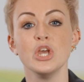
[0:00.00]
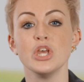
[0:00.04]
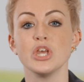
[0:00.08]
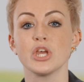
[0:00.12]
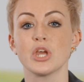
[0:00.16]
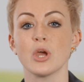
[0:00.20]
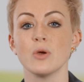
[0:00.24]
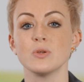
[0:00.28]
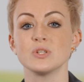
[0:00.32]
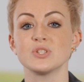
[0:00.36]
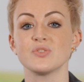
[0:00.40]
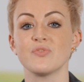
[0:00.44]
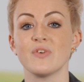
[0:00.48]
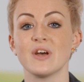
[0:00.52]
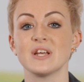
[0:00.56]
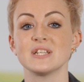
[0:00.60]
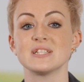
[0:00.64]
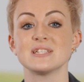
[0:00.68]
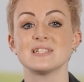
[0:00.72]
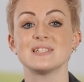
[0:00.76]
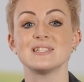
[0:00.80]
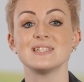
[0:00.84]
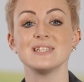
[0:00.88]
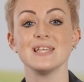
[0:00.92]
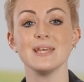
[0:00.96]
you're going to
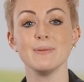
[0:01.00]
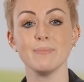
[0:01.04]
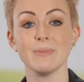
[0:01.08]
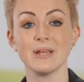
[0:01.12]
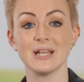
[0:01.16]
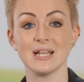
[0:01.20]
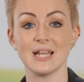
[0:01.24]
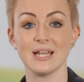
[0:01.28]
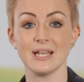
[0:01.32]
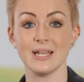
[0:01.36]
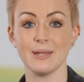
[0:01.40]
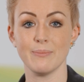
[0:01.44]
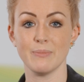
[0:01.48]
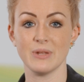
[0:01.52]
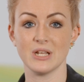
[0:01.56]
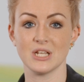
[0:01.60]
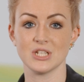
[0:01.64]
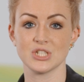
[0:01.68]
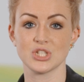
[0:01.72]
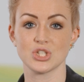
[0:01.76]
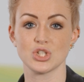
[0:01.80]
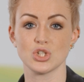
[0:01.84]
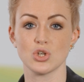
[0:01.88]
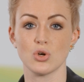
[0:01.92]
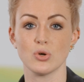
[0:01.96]
find a seemingly
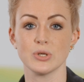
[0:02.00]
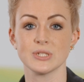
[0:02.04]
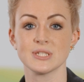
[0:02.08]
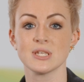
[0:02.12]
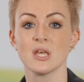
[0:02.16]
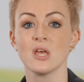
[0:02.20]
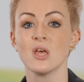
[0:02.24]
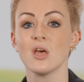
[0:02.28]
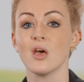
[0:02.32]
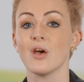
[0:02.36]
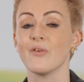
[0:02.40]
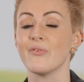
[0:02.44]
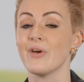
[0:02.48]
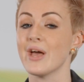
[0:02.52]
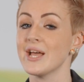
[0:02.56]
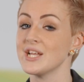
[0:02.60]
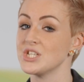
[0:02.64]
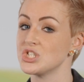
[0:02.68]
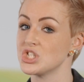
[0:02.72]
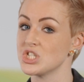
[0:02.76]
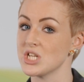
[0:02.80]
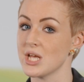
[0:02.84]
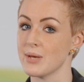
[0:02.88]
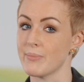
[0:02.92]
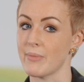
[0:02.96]
limitless choice of
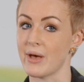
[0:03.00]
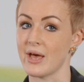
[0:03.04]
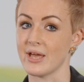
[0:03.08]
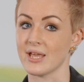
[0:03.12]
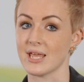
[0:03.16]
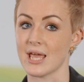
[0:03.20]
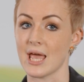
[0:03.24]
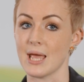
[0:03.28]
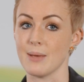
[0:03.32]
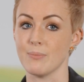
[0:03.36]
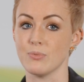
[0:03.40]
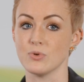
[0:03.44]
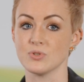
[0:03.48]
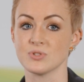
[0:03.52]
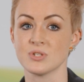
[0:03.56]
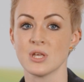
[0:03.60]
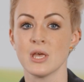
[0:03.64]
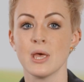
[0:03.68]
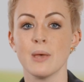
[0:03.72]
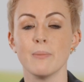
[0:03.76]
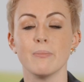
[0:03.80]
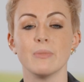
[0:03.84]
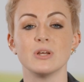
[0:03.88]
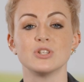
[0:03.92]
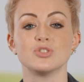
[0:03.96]
HDMI cables
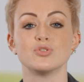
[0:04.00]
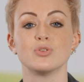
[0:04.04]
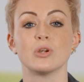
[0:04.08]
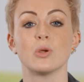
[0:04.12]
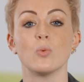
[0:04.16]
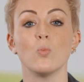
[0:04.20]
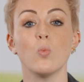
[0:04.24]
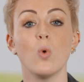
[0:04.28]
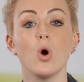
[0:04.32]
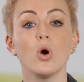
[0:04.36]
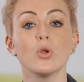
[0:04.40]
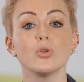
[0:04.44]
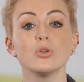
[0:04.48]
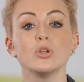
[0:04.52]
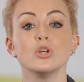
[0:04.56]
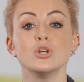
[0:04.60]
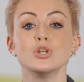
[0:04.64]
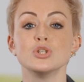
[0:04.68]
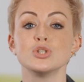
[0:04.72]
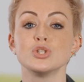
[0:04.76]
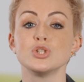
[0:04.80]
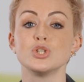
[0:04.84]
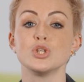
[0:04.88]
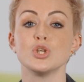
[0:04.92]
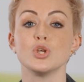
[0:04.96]
measuring 1,
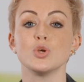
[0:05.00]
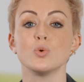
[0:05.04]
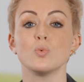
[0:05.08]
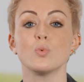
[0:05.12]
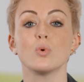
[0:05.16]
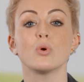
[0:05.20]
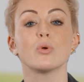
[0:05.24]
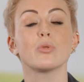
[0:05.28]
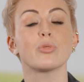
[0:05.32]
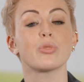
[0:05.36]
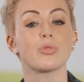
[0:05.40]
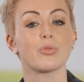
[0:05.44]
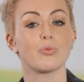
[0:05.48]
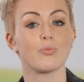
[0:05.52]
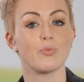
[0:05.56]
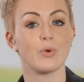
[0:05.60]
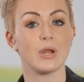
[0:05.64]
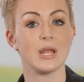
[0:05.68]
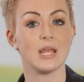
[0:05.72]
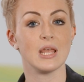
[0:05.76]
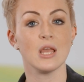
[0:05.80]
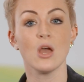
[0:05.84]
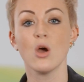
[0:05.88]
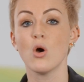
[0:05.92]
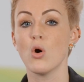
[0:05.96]
2,
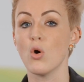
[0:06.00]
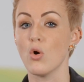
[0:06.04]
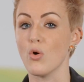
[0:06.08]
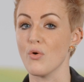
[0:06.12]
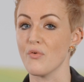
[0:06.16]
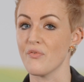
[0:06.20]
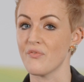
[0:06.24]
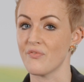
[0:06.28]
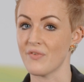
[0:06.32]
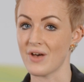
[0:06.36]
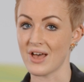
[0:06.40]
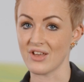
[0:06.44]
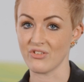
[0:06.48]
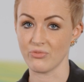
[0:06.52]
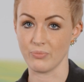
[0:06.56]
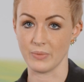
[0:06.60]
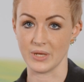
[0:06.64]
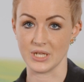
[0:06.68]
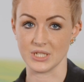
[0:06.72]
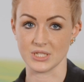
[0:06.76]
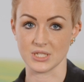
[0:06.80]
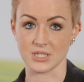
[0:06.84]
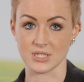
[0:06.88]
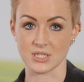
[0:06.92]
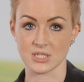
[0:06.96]
3 or 5
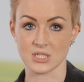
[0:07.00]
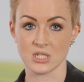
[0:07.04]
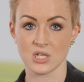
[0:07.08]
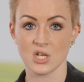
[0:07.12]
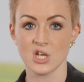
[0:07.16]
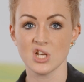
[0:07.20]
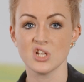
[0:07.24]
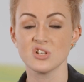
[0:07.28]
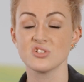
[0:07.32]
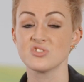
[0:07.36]
metres.